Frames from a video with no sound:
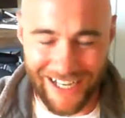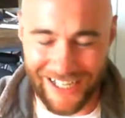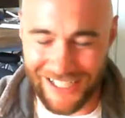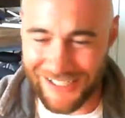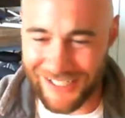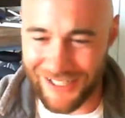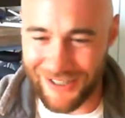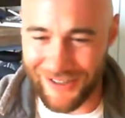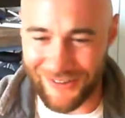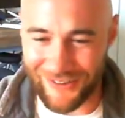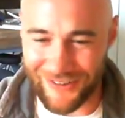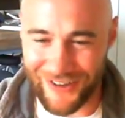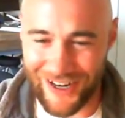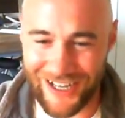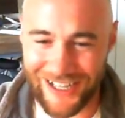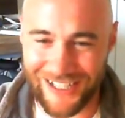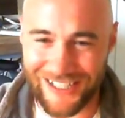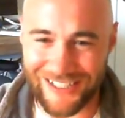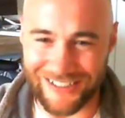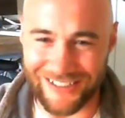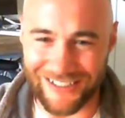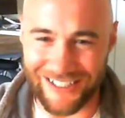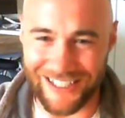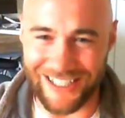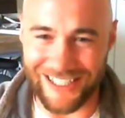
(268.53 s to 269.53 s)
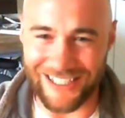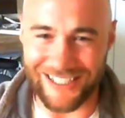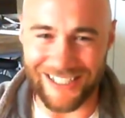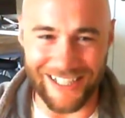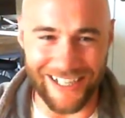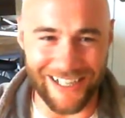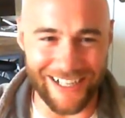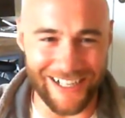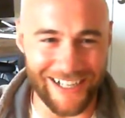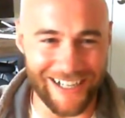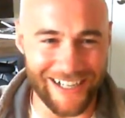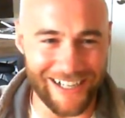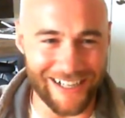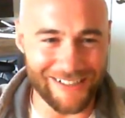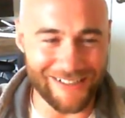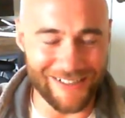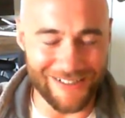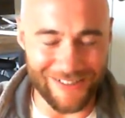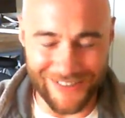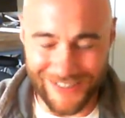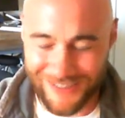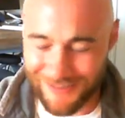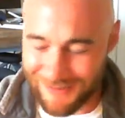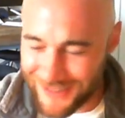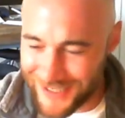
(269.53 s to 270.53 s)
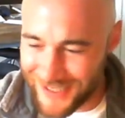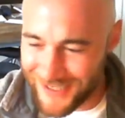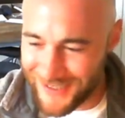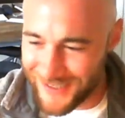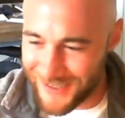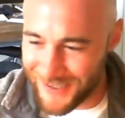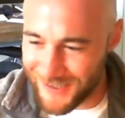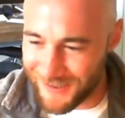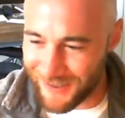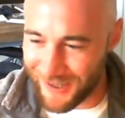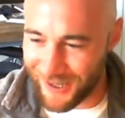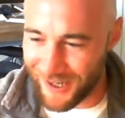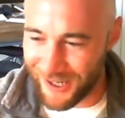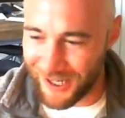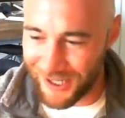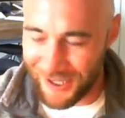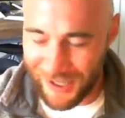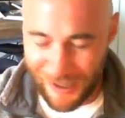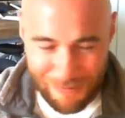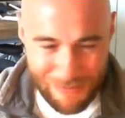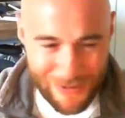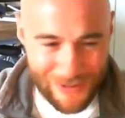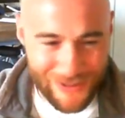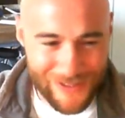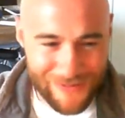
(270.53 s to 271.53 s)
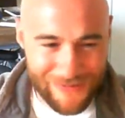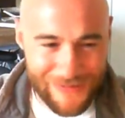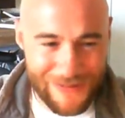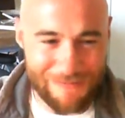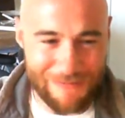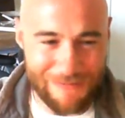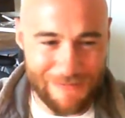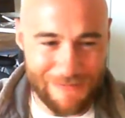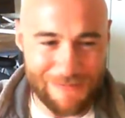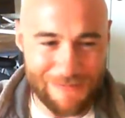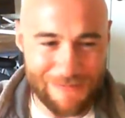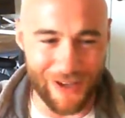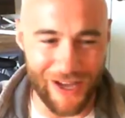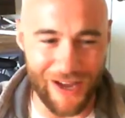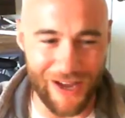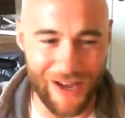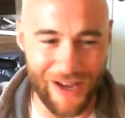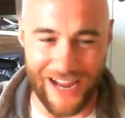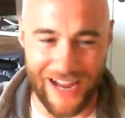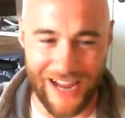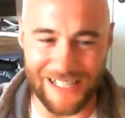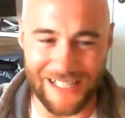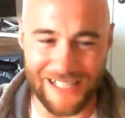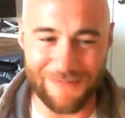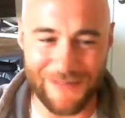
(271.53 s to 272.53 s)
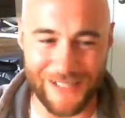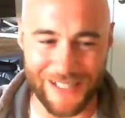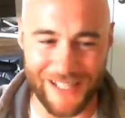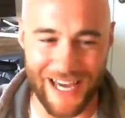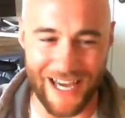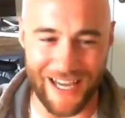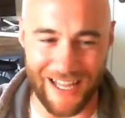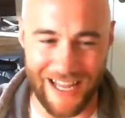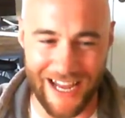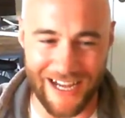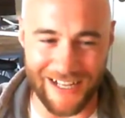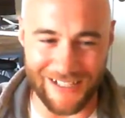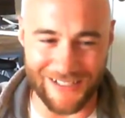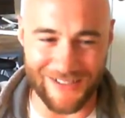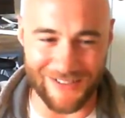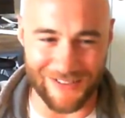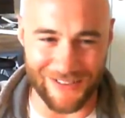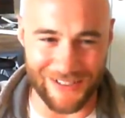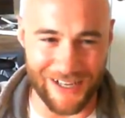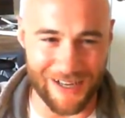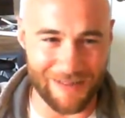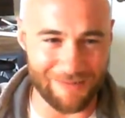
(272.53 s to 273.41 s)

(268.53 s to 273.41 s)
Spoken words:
I know, right? Like a couple different people have asked me that actually.